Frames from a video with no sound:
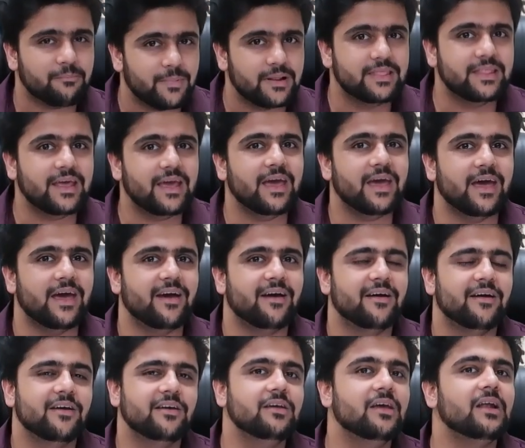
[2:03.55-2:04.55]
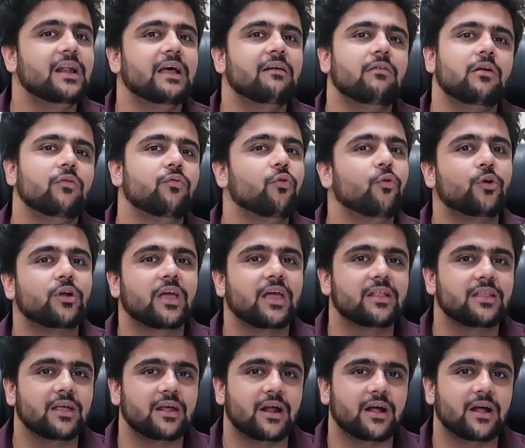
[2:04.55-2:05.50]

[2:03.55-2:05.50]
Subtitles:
these people fall into level four.